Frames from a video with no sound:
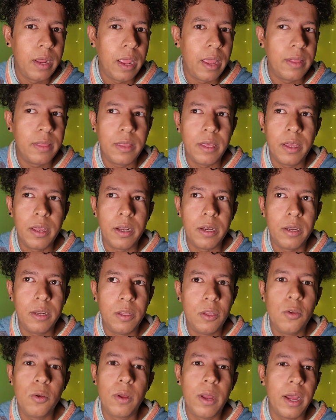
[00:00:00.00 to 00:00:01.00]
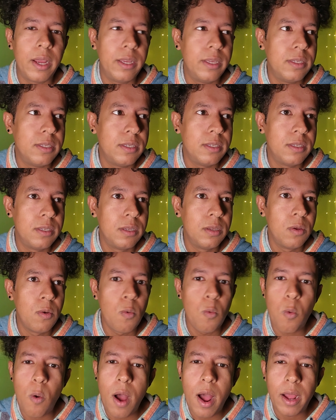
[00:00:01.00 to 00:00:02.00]
And then you guys
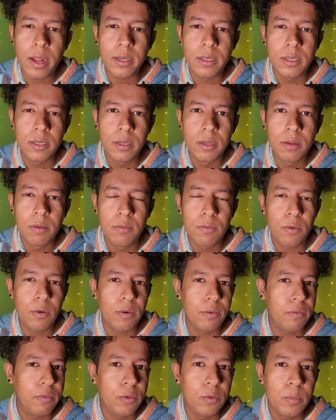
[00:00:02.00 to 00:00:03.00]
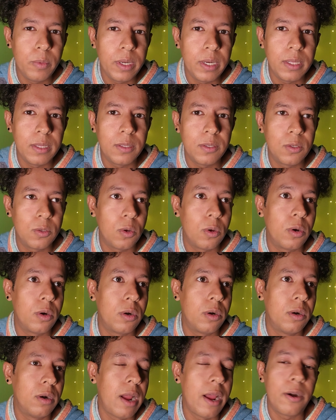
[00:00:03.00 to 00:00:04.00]
walked for a few minutes,
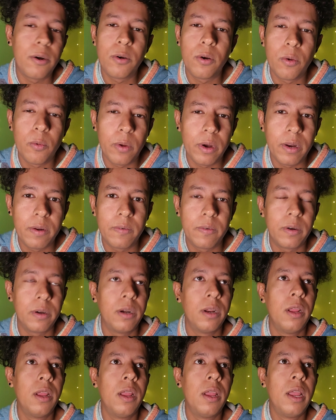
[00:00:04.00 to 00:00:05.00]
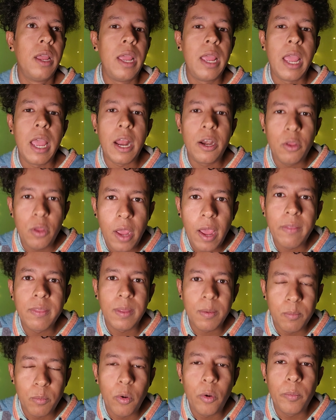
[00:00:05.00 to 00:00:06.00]
or I don't know, whatever. And you had
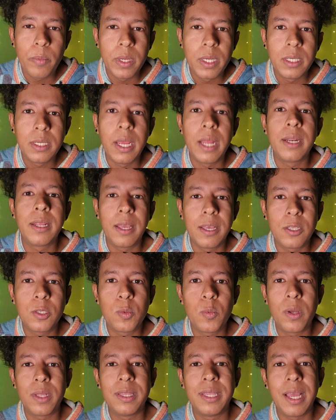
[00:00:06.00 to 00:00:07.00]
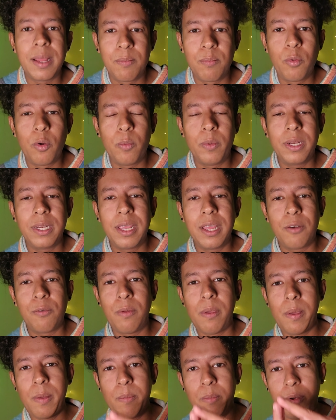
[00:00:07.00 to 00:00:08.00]
the moment, and guess what? That moment get
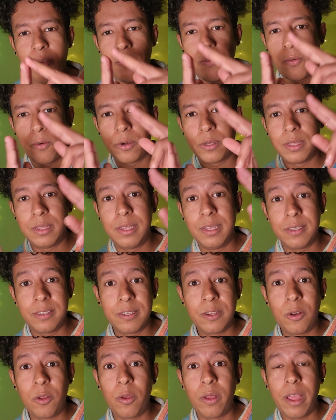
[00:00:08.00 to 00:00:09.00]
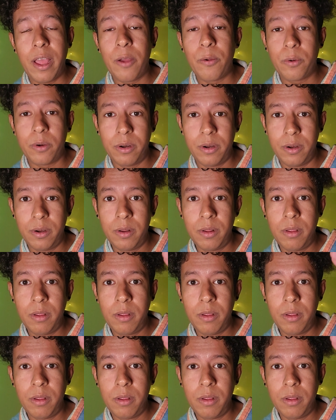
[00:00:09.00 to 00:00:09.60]
remembered for this long hour.